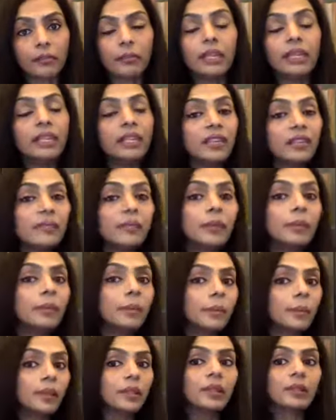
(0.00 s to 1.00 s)
Believe me,
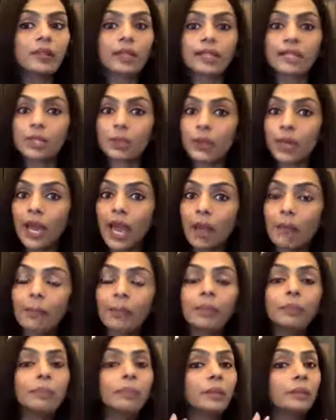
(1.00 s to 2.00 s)
people, the test will
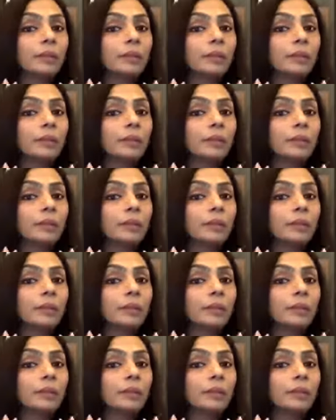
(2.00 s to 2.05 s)
happen.